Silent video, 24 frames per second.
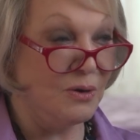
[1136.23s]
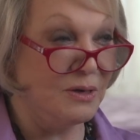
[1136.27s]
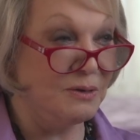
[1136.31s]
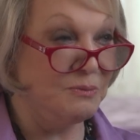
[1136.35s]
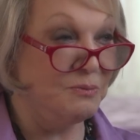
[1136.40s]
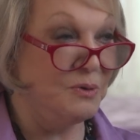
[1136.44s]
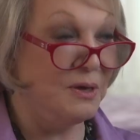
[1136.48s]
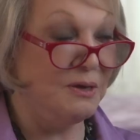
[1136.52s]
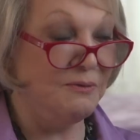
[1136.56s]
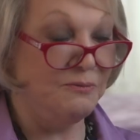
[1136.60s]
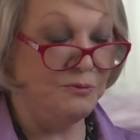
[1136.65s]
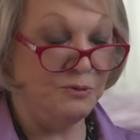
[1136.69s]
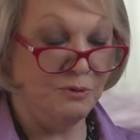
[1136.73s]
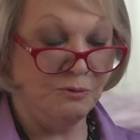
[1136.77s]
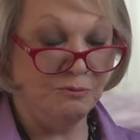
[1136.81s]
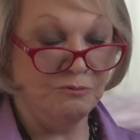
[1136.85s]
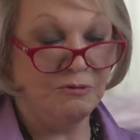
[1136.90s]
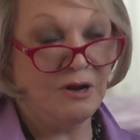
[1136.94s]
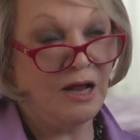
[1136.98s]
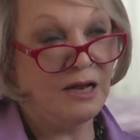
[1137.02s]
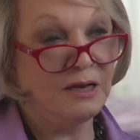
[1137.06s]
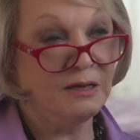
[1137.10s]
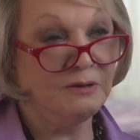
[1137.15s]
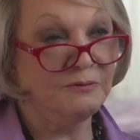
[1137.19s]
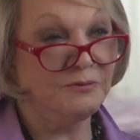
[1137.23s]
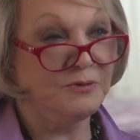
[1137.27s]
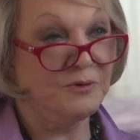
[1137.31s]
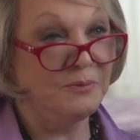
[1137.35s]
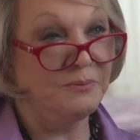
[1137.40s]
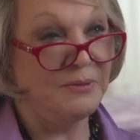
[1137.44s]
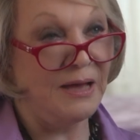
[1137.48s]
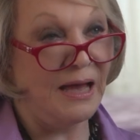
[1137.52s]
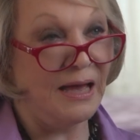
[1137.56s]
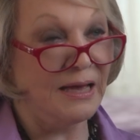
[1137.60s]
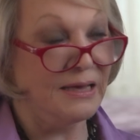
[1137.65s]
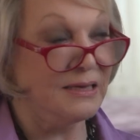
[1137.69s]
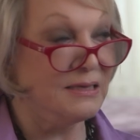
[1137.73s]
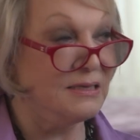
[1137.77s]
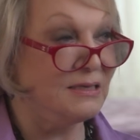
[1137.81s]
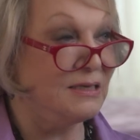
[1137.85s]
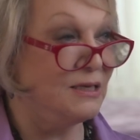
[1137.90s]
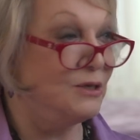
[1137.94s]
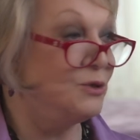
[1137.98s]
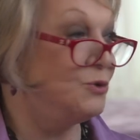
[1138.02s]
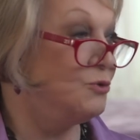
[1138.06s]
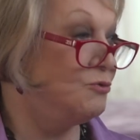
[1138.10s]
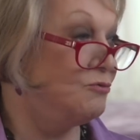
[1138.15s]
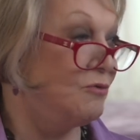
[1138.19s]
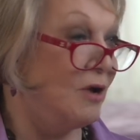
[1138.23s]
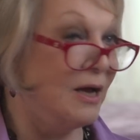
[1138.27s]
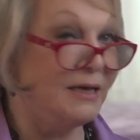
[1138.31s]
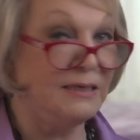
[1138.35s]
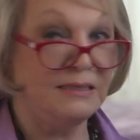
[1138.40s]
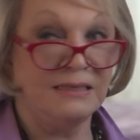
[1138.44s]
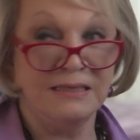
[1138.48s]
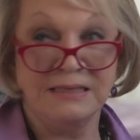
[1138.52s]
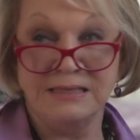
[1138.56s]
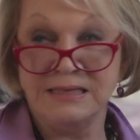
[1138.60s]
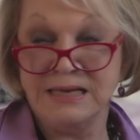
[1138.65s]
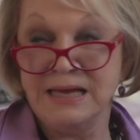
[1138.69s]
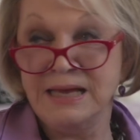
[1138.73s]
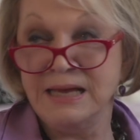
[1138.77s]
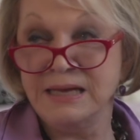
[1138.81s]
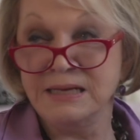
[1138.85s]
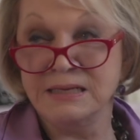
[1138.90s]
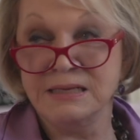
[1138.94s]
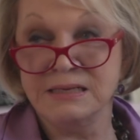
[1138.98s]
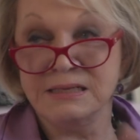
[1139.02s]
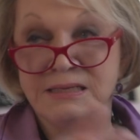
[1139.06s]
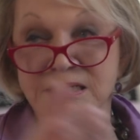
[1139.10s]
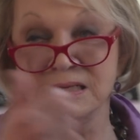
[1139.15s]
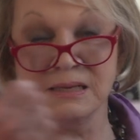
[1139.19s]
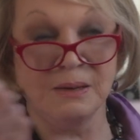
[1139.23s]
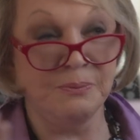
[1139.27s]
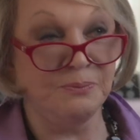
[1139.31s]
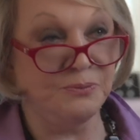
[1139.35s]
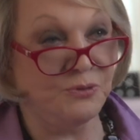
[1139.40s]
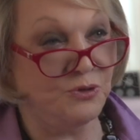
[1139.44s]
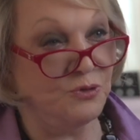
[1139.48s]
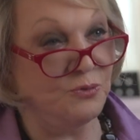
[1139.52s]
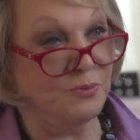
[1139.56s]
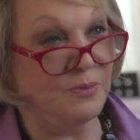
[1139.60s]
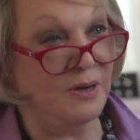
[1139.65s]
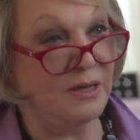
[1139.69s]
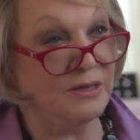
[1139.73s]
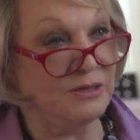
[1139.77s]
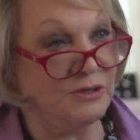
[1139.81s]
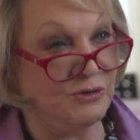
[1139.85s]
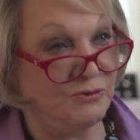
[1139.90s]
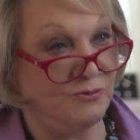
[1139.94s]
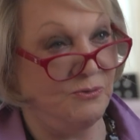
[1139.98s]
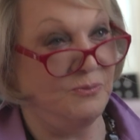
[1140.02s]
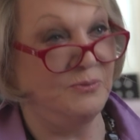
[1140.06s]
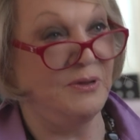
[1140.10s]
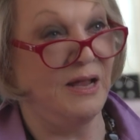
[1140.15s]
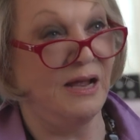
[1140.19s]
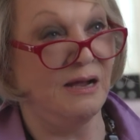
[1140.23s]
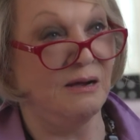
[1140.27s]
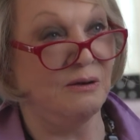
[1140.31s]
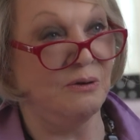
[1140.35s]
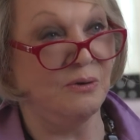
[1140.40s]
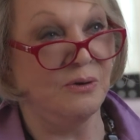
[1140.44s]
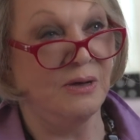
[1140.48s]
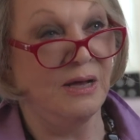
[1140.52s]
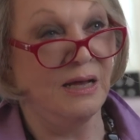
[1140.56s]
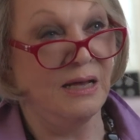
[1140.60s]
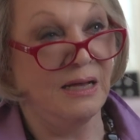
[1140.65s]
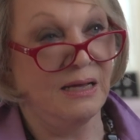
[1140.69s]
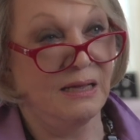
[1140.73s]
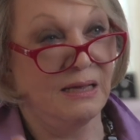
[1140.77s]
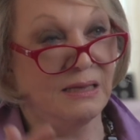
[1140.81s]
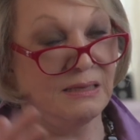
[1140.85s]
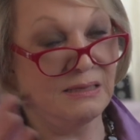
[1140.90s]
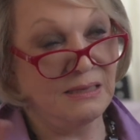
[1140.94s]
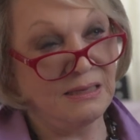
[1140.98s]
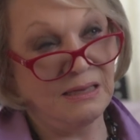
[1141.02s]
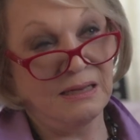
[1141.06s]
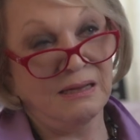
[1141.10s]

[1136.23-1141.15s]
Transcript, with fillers: and if you're writing for a magazine, you write today and it's up two months from now. And